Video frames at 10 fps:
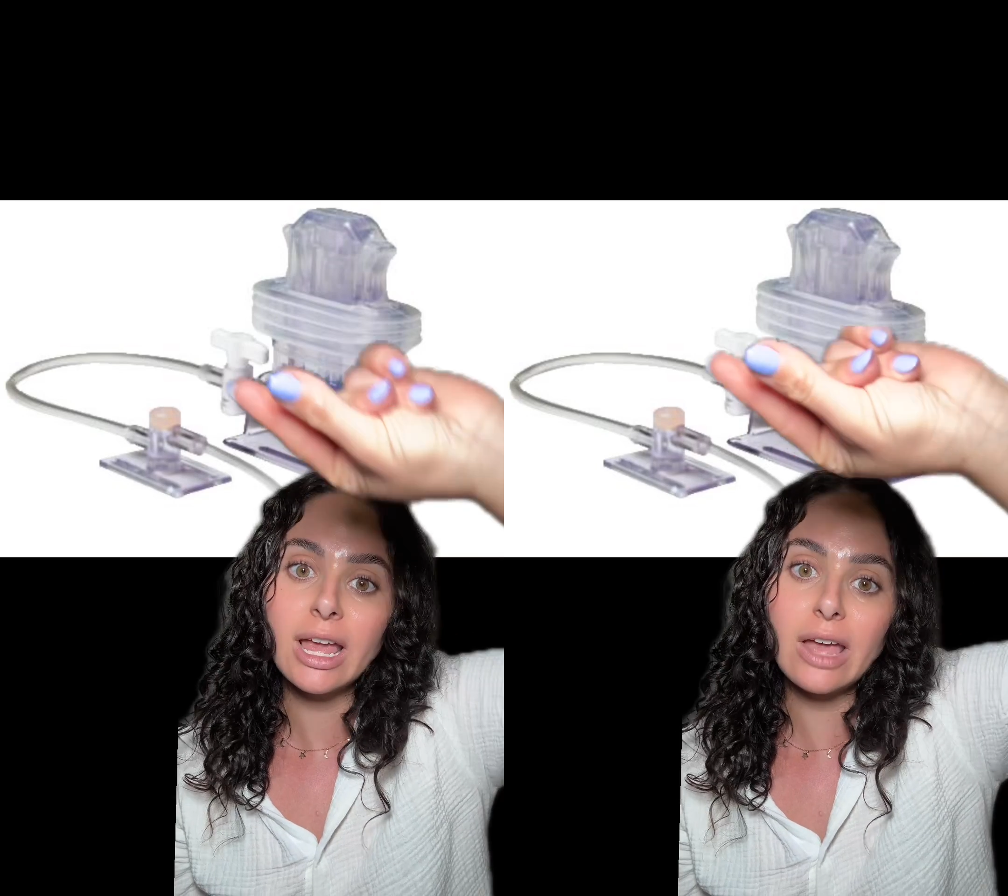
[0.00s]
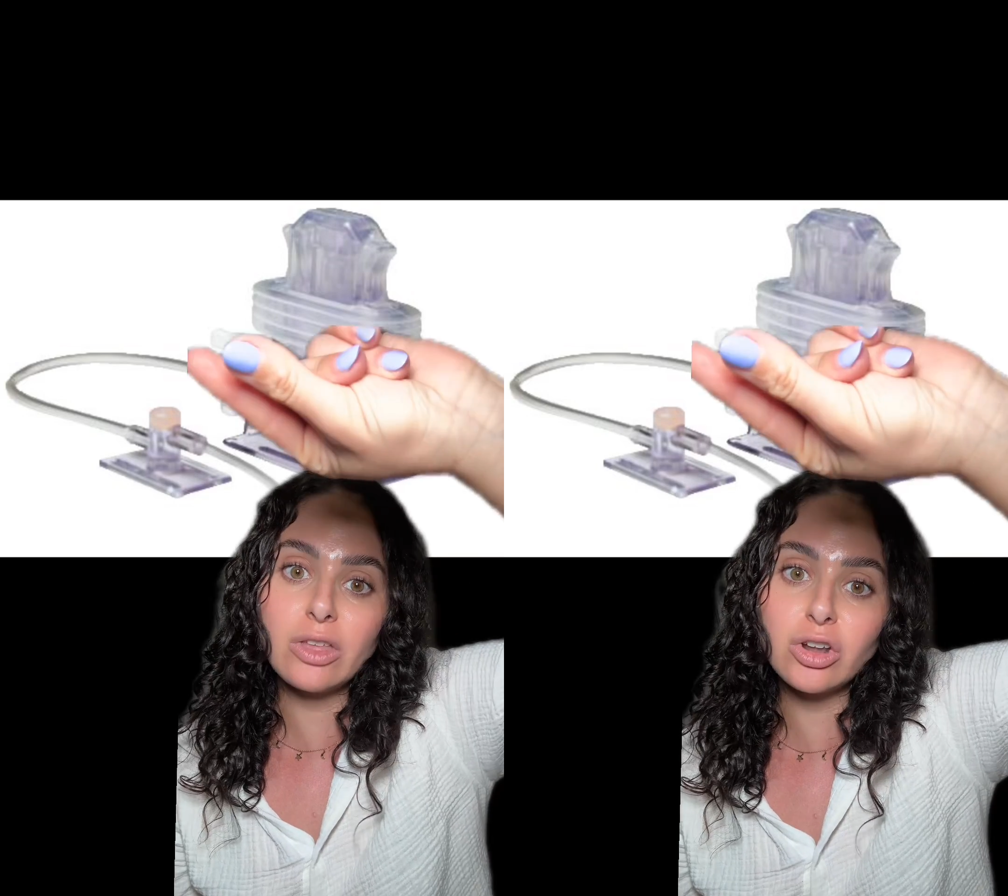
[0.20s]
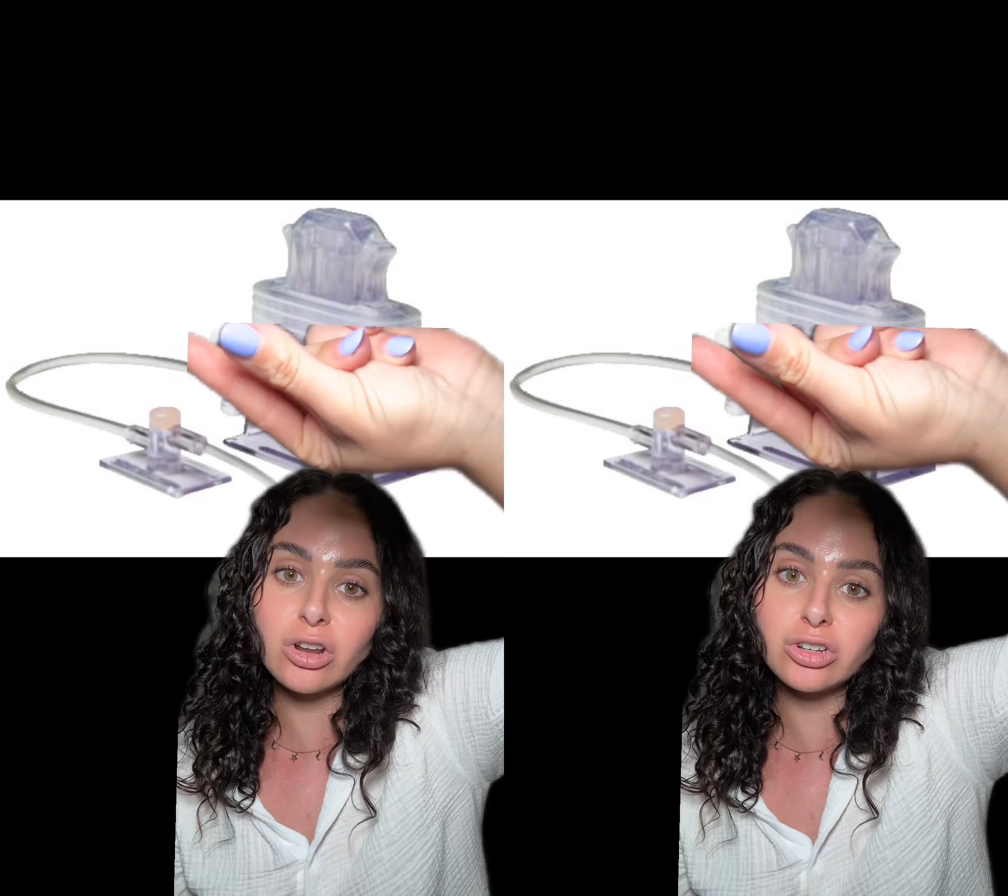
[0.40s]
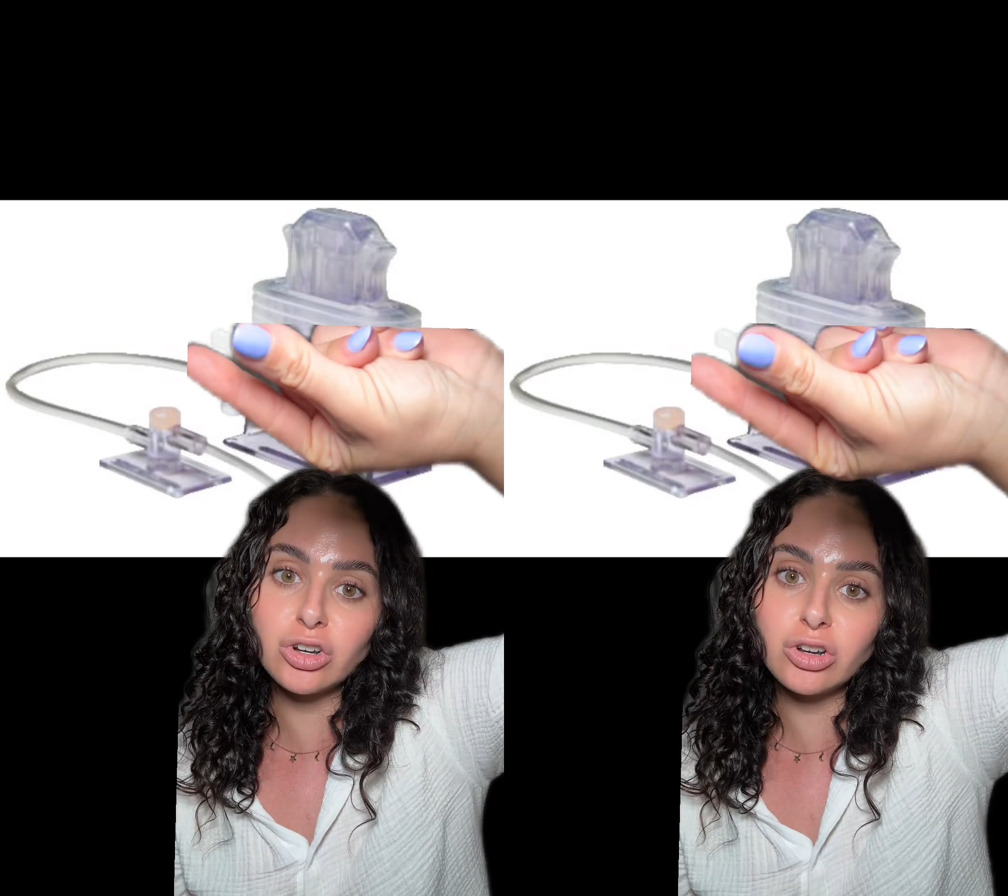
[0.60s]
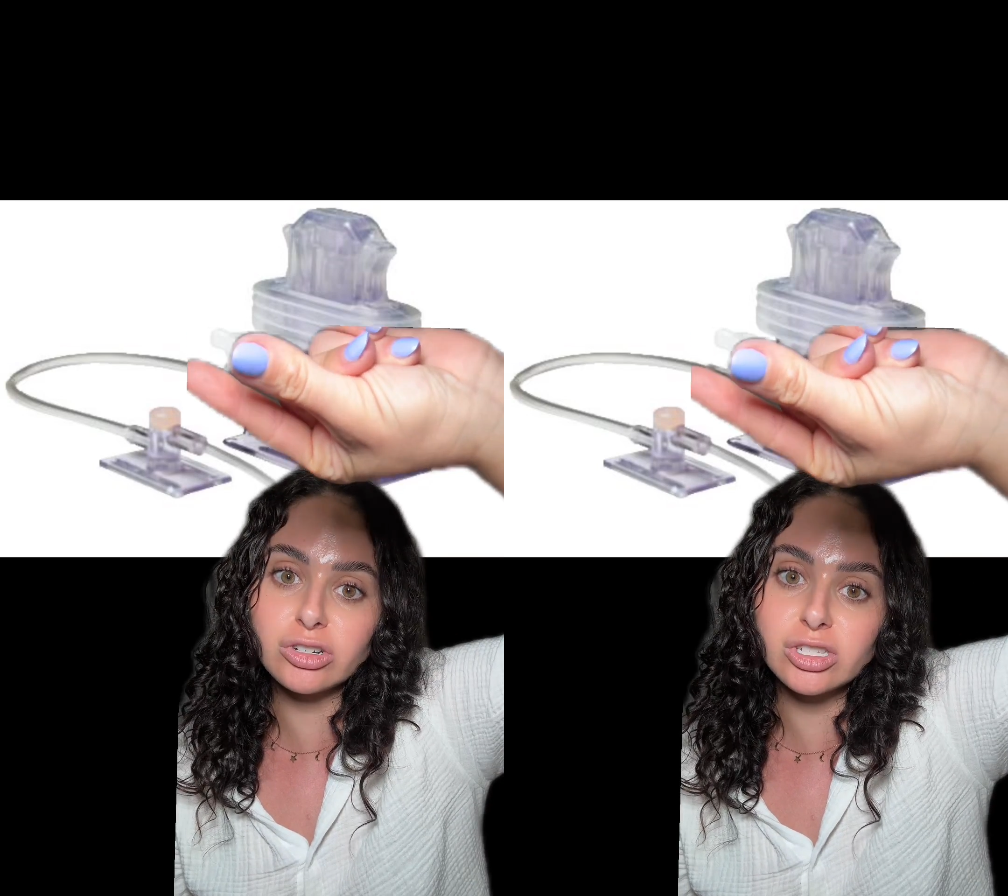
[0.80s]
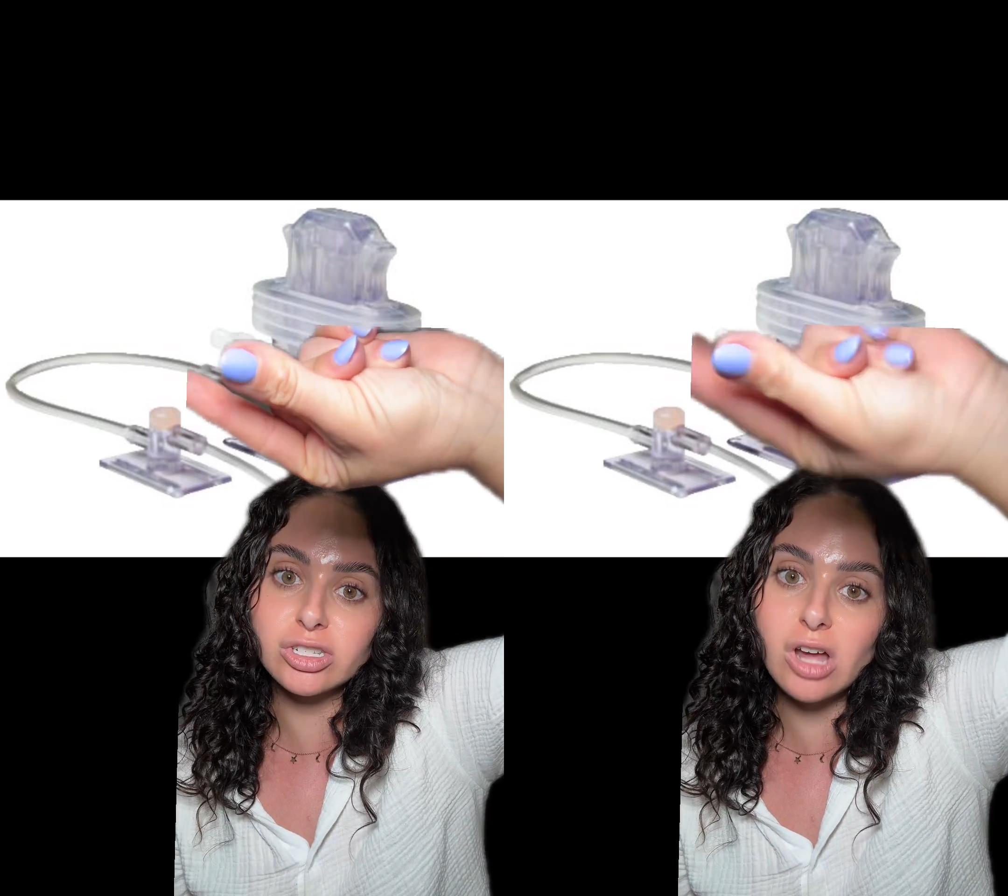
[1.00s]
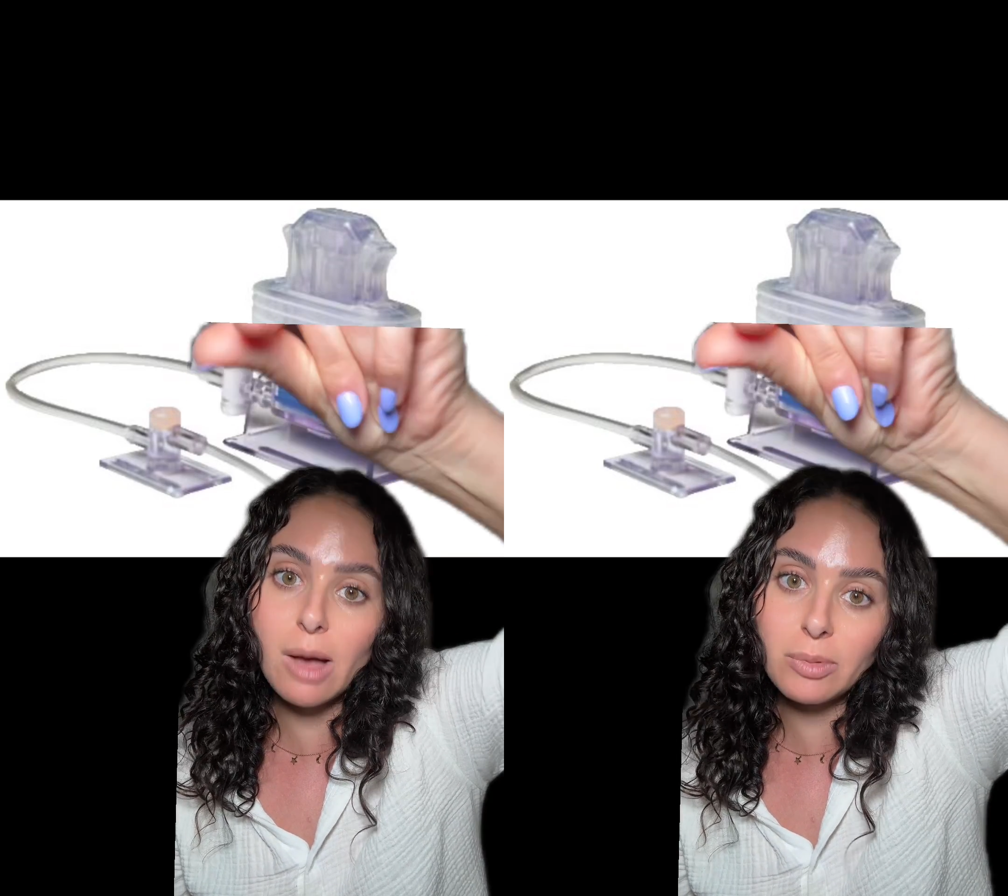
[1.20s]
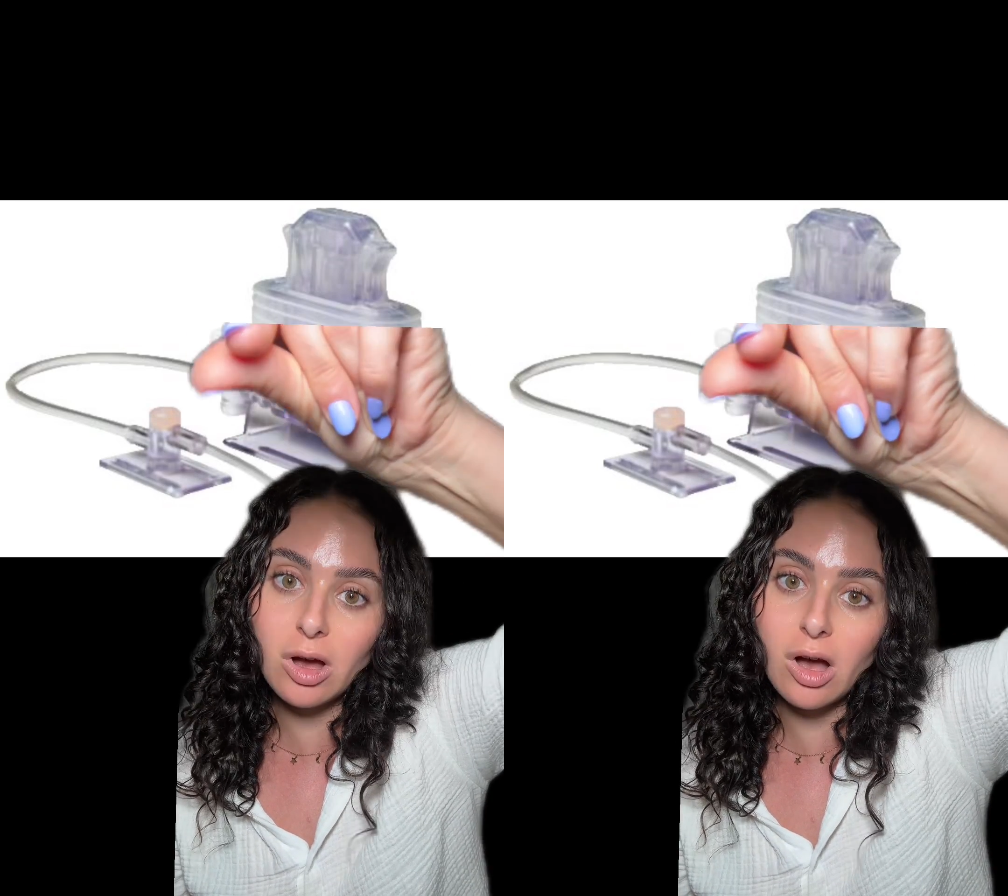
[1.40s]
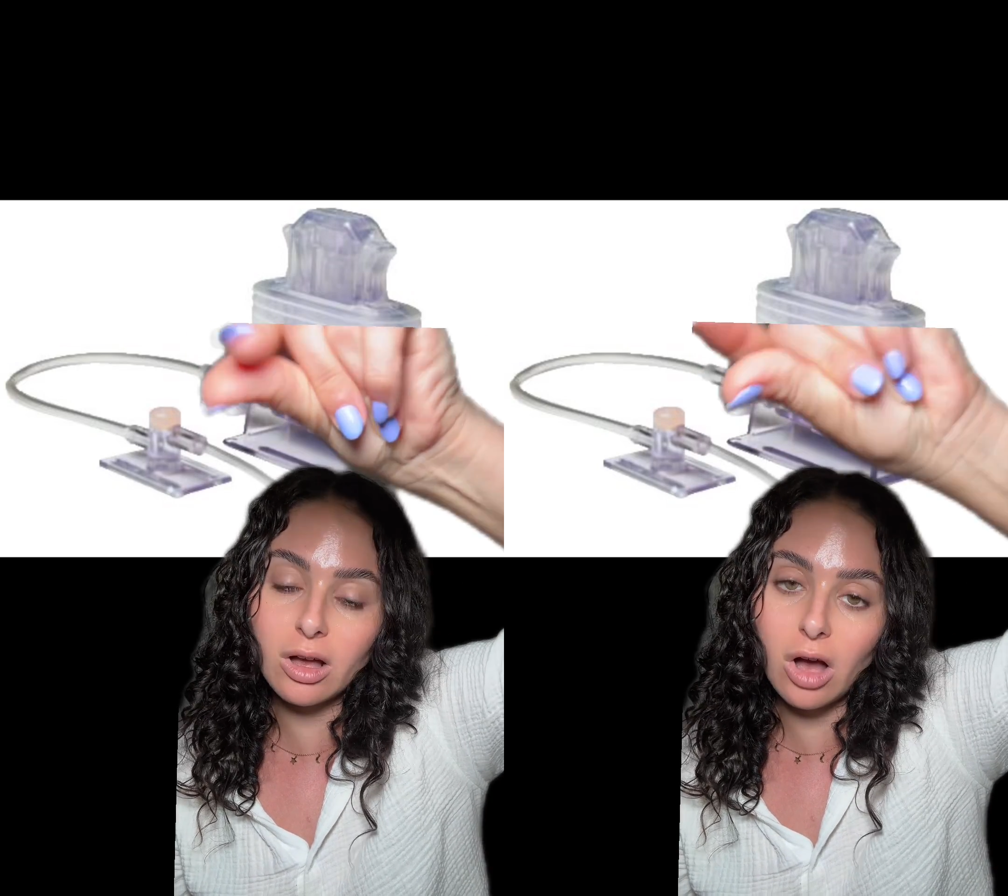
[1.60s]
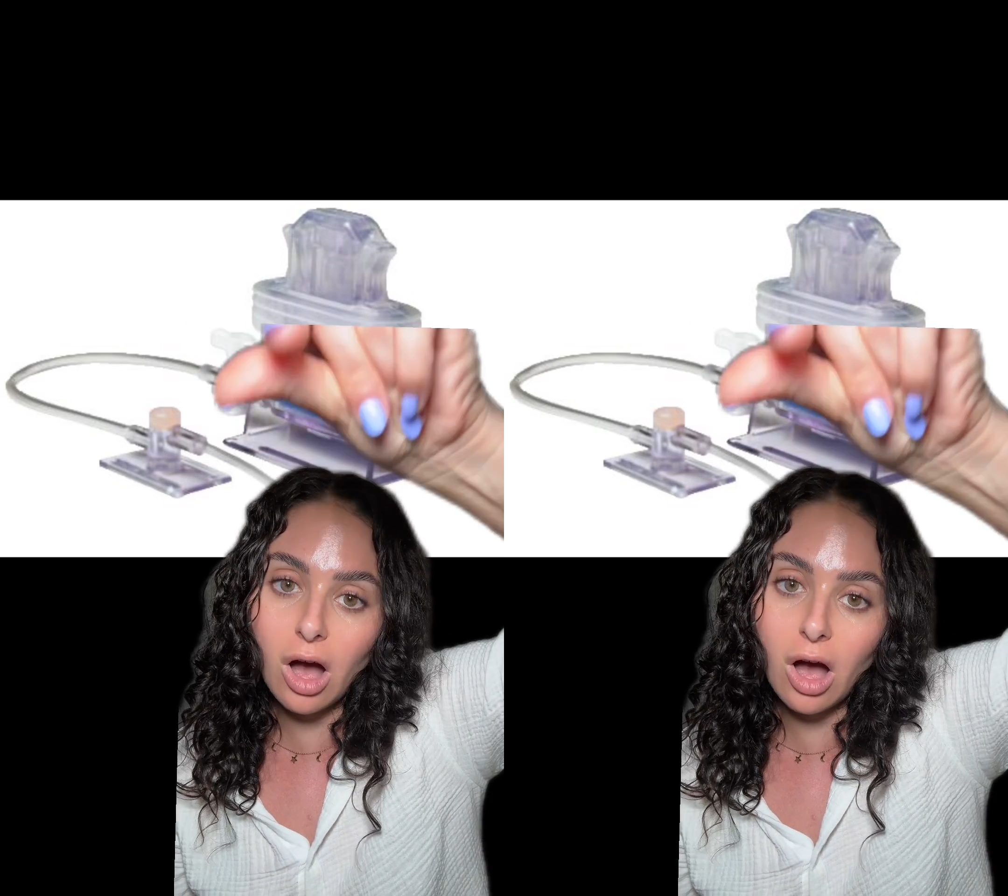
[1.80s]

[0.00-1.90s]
and then you're going to turn your stopcock